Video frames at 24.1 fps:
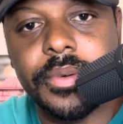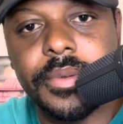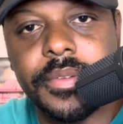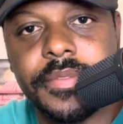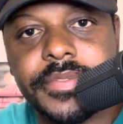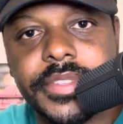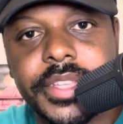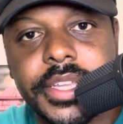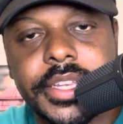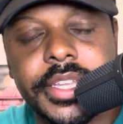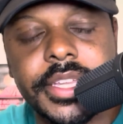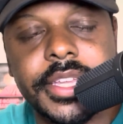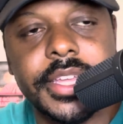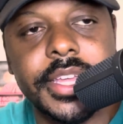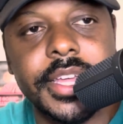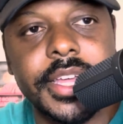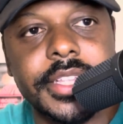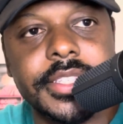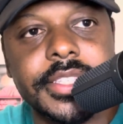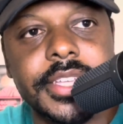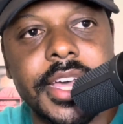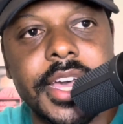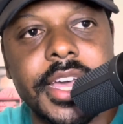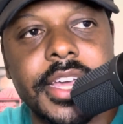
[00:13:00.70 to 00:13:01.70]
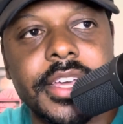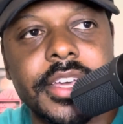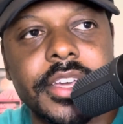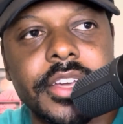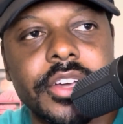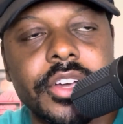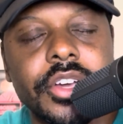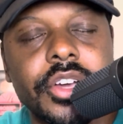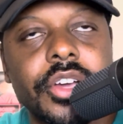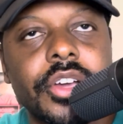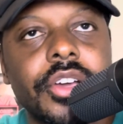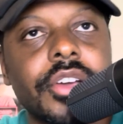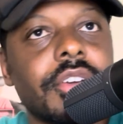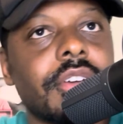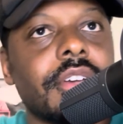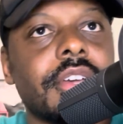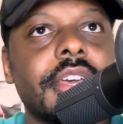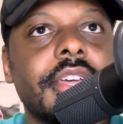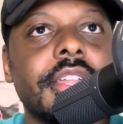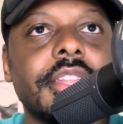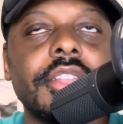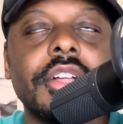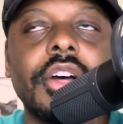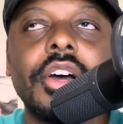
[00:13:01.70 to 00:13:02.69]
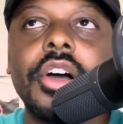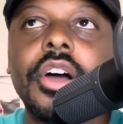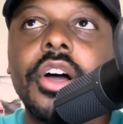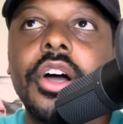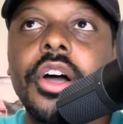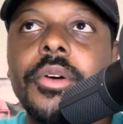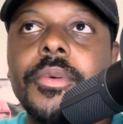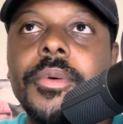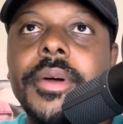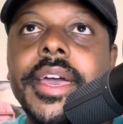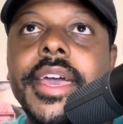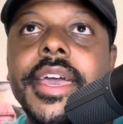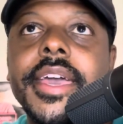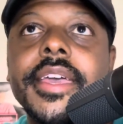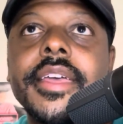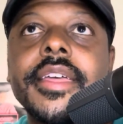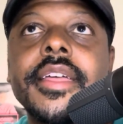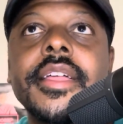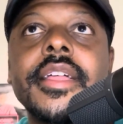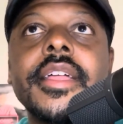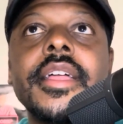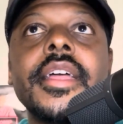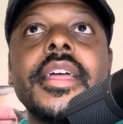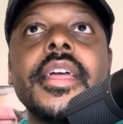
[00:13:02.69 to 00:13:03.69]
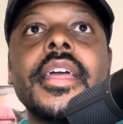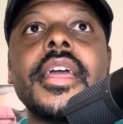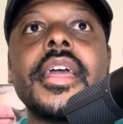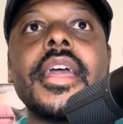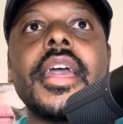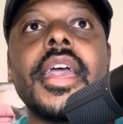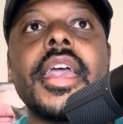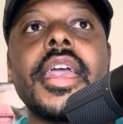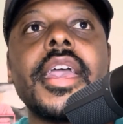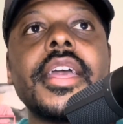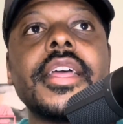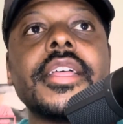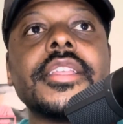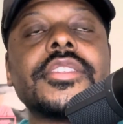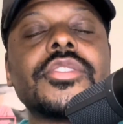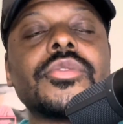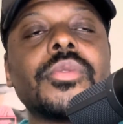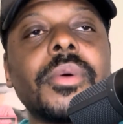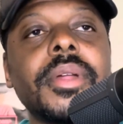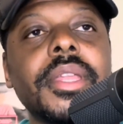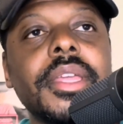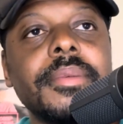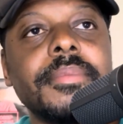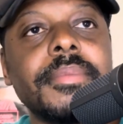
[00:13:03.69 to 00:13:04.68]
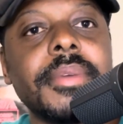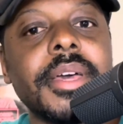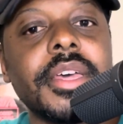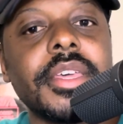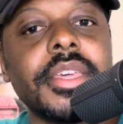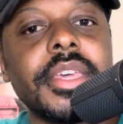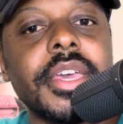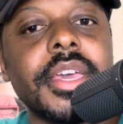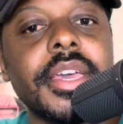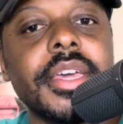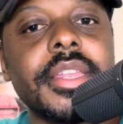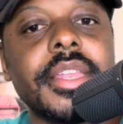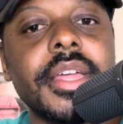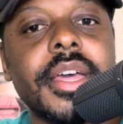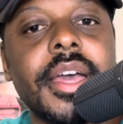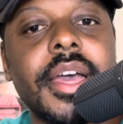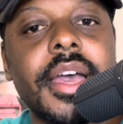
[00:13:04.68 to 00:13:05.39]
of Diddy attacking her in the hallway, and $20 million